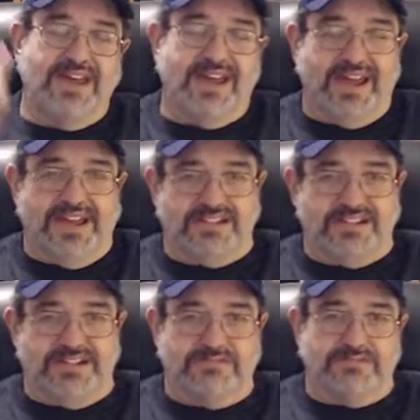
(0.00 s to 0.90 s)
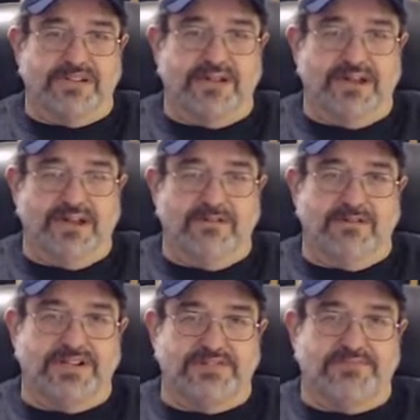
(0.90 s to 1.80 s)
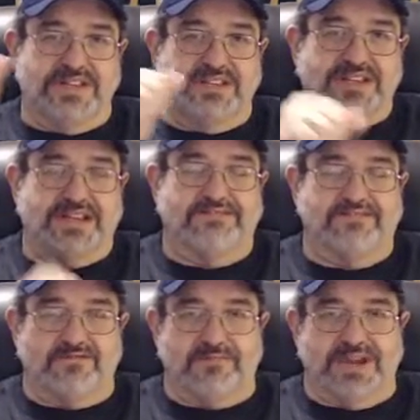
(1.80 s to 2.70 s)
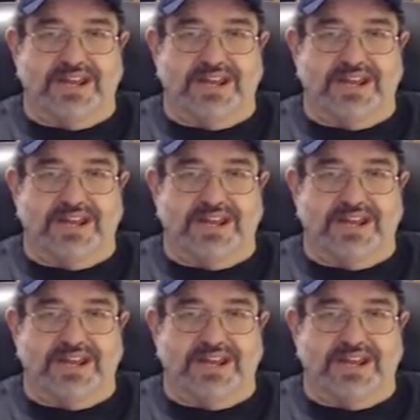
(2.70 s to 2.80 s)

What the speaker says: and she will always be the love of my